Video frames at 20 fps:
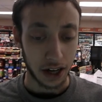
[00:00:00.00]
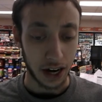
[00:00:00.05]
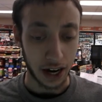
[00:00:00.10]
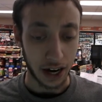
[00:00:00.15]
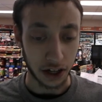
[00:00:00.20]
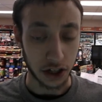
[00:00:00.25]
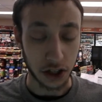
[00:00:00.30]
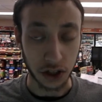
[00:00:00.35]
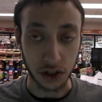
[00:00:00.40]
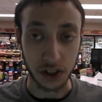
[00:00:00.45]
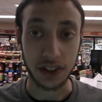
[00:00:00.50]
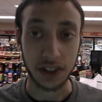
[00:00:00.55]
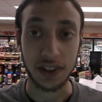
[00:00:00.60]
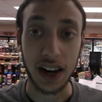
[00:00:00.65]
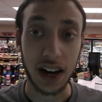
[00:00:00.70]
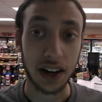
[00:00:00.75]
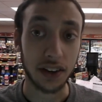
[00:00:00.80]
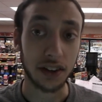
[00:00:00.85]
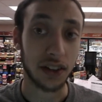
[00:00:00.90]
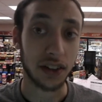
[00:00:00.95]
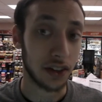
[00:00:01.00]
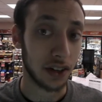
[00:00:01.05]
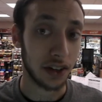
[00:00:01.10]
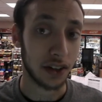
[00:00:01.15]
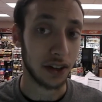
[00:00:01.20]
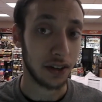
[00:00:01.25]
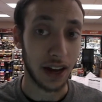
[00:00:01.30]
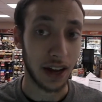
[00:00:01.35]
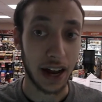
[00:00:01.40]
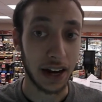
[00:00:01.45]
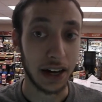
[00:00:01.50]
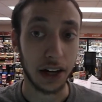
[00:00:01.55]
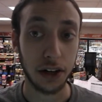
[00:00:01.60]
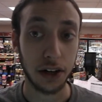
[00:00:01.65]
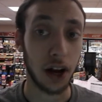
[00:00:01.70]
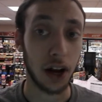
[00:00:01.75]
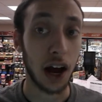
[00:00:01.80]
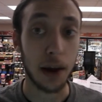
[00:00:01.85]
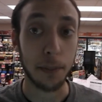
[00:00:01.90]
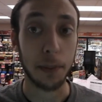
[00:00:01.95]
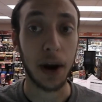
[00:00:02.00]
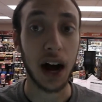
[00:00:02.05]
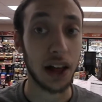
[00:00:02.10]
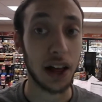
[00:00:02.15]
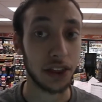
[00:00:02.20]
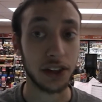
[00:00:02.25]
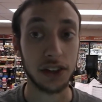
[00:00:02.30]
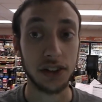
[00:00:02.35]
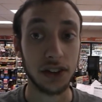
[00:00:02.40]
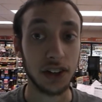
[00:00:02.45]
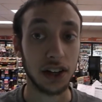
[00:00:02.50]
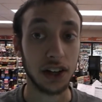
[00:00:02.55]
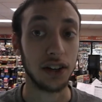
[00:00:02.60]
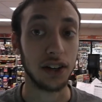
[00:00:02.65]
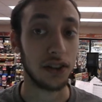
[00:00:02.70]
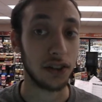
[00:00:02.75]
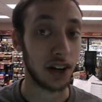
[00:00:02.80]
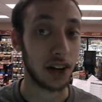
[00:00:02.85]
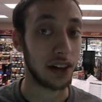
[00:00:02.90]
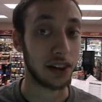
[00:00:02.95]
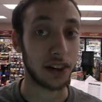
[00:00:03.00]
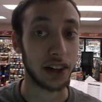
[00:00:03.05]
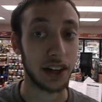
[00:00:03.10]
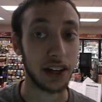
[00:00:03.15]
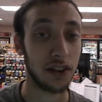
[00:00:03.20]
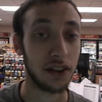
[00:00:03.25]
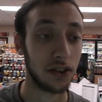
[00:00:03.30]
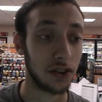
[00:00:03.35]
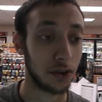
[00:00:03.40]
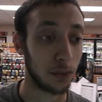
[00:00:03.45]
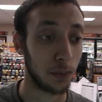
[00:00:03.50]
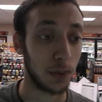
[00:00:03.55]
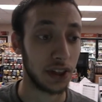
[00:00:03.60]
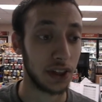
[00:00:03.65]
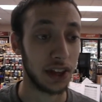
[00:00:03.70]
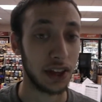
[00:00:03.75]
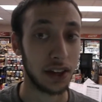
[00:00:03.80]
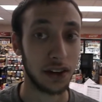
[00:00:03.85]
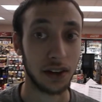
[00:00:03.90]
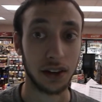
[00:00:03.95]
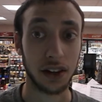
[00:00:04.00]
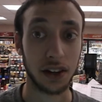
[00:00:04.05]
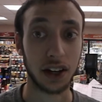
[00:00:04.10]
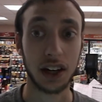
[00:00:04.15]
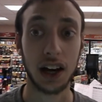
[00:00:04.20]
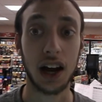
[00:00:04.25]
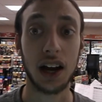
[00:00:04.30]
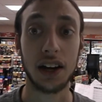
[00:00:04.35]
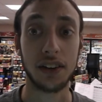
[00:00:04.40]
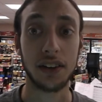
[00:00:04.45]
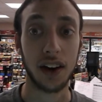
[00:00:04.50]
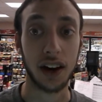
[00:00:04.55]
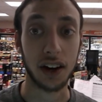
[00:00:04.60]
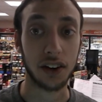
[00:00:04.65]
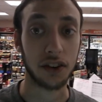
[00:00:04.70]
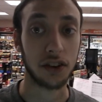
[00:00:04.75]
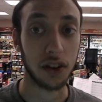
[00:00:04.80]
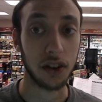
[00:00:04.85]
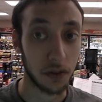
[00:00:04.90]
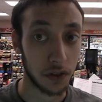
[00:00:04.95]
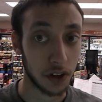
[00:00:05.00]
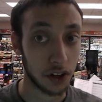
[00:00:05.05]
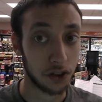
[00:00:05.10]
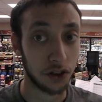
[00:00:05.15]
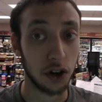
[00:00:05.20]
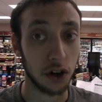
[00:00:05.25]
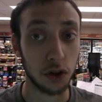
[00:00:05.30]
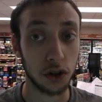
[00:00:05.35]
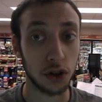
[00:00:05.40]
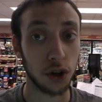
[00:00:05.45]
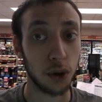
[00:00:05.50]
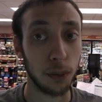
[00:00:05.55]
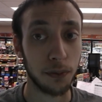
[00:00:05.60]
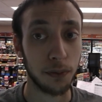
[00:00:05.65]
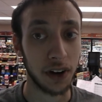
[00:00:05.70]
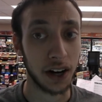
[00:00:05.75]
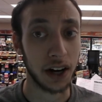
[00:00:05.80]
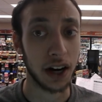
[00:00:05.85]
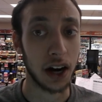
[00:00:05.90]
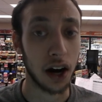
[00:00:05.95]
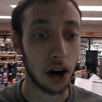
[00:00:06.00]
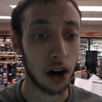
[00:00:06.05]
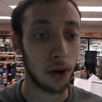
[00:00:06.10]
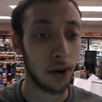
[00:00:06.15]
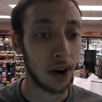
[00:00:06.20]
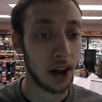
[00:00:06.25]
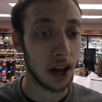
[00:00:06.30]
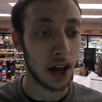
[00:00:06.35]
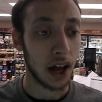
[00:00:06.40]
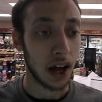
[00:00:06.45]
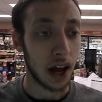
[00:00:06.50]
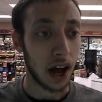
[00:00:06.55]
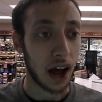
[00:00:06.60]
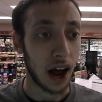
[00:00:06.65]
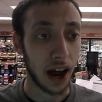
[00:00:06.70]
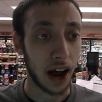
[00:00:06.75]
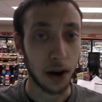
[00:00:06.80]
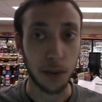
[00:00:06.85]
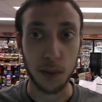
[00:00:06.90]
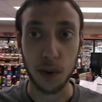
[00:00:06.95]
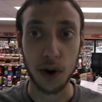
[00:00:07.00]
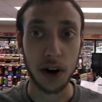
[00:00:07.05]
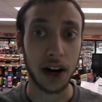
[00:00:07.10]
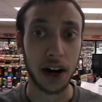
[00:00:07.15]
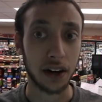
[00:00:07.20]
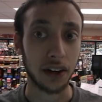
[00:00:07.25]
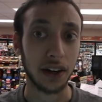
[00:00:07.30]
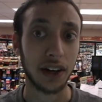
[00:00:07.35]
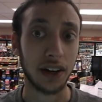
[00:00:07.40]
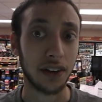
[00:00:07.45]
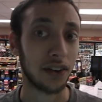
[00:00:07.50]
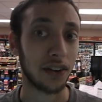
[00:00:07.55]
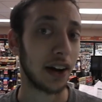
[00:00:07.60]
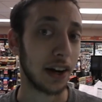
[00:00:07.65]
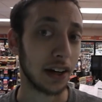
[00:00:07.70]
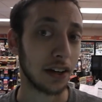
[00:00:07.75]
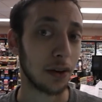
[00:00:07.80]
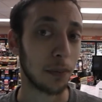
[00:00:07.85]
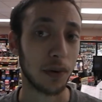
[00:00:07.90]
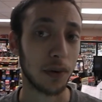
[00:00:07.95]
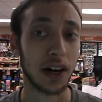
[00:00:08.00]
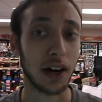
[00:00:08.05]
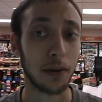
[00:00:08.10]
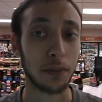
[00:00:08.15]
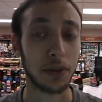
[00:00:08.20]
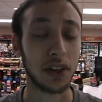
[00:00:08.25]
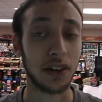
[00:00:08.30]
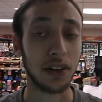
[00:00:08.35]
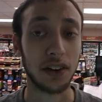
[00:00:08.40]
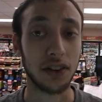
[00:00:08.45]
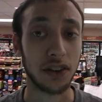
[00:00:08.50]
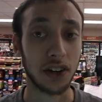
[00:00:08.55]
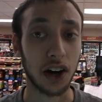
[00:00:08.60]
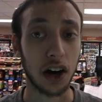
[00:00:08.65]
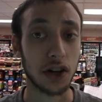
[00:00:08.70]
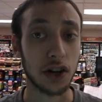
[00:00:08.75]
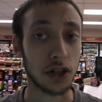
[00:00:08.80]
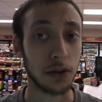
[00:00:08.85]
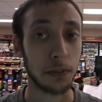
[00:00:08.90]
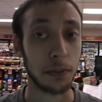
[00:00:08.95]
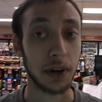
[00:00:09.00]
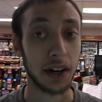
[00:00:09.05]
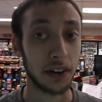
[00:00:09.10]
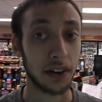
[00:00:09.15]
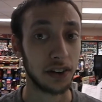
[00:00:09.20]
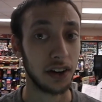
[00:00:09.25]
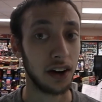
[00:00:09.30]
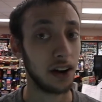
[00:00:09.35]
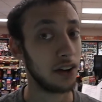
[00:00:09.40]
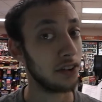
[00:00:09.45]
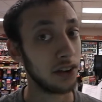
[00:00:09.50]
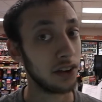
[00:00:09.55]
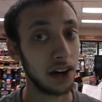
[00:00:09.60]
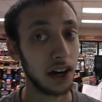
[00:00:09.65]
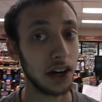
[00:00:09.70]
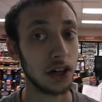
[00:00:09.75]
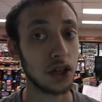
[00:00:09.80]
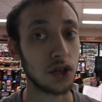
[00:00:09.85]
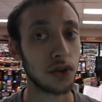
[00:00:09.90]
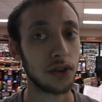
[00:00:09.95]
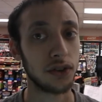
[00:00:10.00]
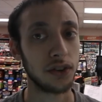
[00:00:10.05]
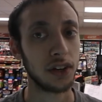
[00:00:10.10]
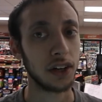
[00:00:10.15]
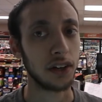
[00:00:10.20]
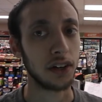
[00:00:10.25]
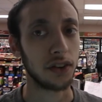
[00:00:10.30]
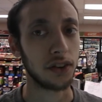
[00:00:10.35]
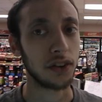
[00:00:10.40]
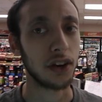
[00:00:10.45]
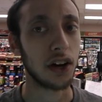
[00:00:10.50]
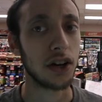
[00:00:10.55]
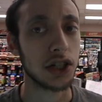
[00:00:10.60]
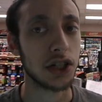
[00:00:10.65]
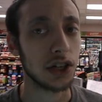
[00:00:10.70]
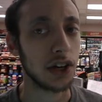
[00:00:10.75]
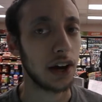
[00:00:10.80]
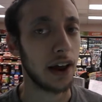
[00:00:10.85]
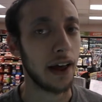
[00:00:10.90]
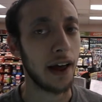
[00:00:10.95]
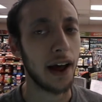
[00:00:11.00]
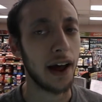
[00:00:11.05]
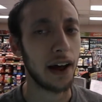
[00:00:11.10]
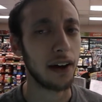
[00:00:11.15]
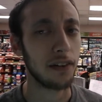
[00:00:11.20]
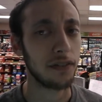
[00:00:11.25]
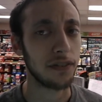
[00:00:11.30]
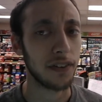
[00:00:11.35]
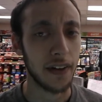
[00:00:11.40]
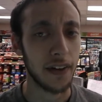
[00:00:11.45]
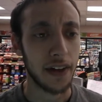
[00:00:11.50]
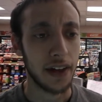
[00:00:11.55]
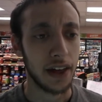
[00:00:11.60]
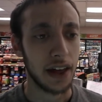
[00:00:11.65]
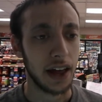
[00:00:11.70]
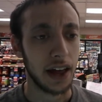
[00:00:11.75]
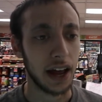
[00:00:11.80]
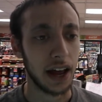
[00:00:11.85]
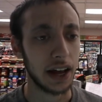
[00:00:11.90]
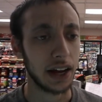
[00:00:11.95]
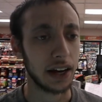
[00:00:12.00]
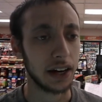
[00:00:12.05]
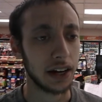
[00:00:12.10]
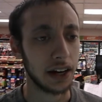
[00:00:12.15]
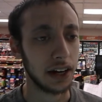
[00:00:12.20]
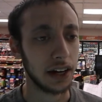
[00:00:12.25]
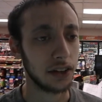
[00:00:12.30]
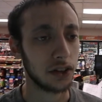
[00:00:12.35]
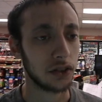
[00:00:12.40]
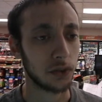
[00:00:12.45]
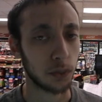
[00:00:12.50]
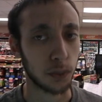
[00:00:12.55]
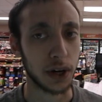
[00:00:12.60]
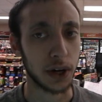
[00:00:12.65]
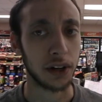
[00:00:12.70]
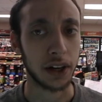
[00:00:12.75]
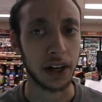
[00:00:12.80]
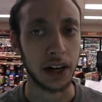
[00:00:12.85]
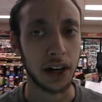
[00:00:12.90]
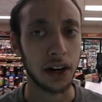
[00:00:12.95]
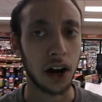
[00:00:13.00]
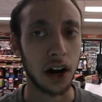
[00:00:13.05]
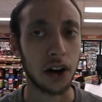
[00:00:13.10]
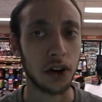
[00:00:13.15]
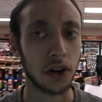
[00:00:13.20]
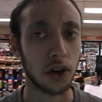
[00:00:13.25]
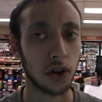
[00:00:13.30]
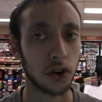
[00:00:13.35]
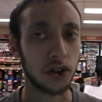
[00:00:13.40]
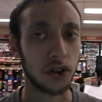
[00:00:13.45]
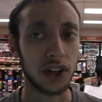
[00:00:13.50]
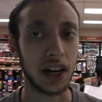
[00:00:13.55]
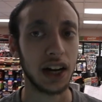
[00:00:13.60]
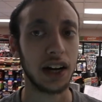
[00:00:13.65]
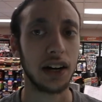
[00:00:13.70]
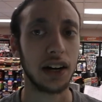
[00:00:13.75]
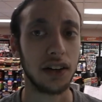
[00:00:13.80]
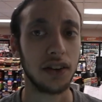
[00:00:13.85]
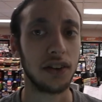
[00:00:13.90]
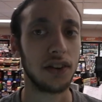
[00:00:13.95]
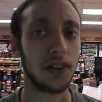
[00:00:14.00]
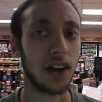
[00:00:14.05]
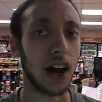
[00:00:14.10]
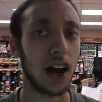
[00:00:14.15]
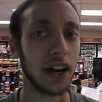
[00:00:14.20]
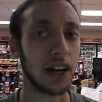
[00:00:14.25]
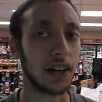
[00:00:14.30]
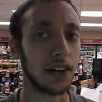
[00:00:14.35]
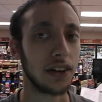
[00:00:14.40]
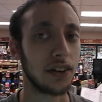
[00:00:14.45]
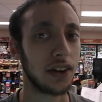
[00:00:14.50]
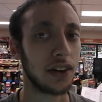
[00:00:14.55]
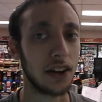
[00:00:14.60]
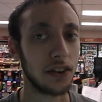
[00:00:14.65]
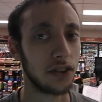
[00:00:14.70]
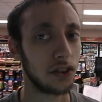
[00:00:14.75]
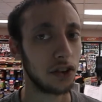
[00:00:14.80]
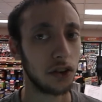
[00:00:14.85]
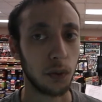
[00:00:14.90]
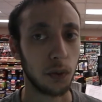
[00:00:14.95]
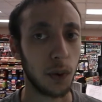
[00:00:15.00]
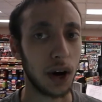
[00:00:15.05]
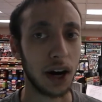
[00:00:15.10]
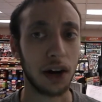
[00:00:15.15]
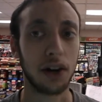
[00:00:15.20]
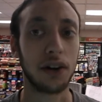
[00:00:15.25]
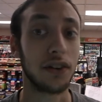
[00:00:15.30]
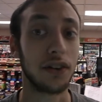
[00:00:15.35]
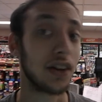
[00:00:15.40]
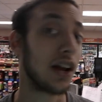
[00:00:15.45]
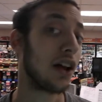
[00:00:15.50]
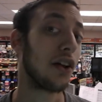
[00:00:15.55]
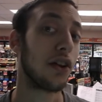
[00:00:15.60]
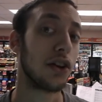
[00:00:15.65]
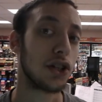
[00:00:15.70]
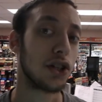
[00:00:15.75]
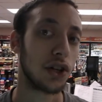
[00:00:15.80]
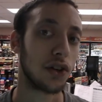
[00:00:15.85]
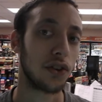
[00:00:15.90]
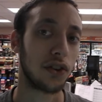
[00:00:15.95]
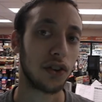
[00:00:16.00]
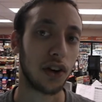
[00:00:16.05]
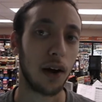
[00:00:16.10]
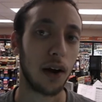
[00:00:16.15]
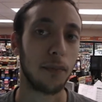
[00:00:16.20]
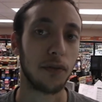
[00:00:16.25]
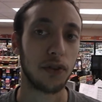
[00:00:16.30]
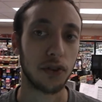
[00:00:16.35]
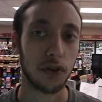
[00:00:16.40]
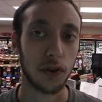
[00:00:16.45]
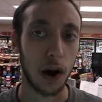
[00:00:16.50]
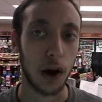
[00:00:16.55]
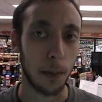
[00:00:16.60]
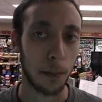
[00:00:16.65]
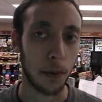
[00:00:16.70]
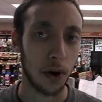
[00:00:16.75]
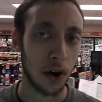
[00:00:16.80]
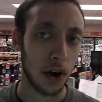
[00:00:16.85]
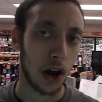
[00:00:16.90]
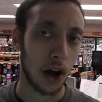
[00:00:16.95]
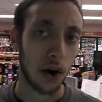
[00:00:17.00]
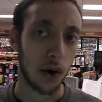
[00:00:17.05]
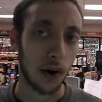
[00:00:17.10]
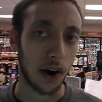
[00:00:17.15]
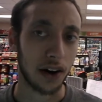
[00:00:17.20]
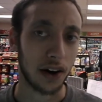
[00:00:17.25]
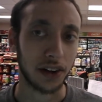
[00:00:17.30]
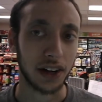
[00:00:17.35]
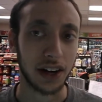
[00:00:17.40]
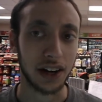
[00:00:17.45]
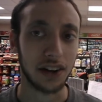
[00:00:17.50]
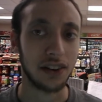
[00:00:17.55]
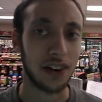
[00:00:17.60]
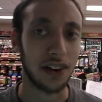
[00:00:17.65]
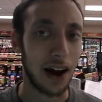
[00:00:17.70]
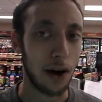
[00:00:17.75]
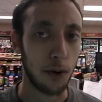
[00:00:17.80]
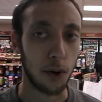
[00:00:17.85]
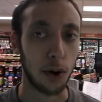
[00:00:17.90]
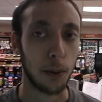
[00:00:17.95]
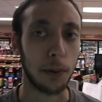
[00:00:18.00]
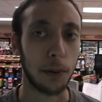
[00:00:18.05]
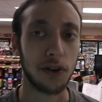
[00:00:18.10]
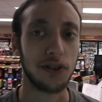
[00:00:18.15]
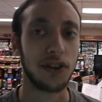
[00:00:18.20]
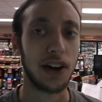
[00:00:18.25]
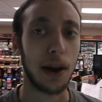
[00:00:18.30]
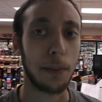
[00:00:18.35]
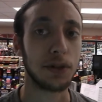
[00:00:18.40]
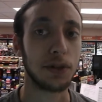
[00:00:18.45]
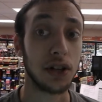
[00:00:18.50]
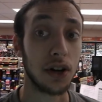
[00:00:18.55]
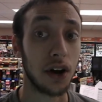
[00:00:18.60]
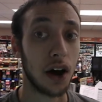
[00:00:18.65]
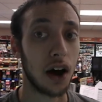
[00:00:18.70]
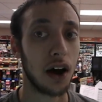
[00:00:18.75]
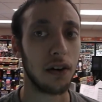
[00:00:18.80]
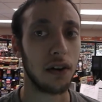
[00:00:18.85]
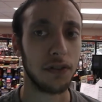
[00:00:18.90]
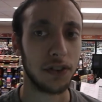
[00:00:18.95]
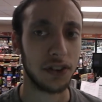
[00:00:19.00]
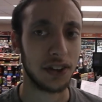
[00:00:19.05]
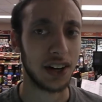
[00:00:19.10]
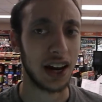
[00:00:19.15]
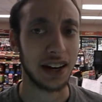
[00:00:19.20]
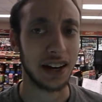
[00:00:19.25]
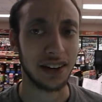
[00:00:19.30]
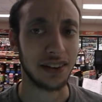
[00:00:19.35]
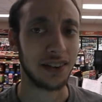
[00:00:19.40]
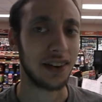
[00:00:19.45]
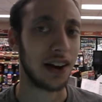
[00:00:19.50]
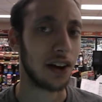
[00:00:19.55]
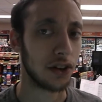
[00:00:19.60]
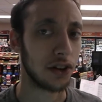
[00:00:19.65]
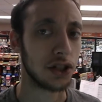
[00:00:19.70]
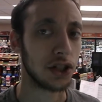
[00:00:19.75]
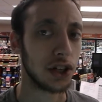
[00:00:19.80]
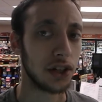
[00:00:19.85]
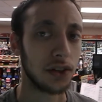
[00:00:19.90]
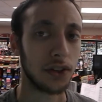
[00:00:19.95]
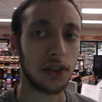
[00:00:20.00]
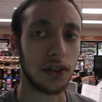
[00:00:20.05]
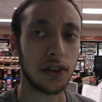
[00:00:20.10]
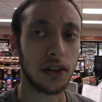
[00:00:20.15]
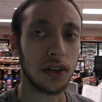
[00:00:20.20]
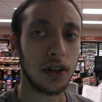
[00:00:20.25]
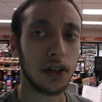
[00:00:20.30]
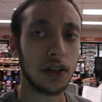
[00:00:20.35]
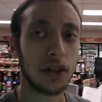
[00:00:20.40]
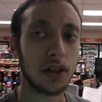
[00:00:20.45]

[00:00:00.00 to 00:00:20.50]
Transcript: actually test any hypotheses, at least within the context of this YouTube video, I would at least like to bring up the discussion because it is an interesting discussion to have. And it's really an understated science as to where intelligence comes from, or at least our perception of said intelligence.